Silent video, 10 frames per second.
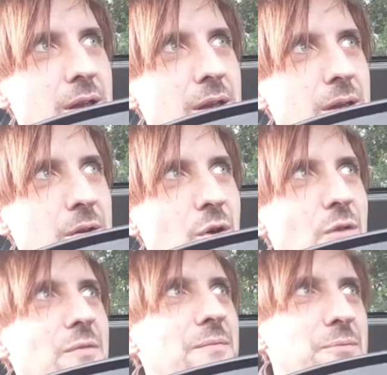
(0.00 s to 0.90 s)
not
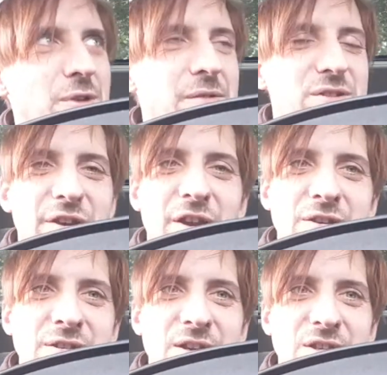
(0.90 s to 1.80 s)
previous video, because that
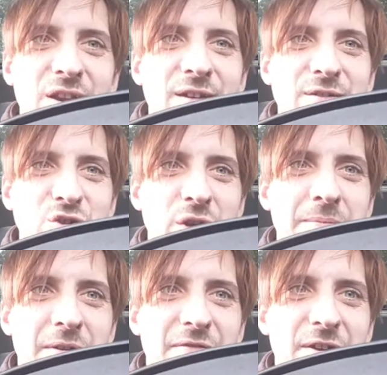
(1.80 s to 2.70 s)
was a live stream, but
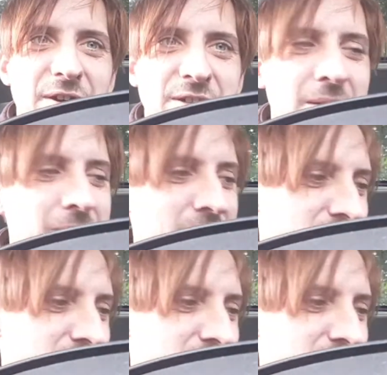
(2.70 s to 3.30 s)
fucked up because my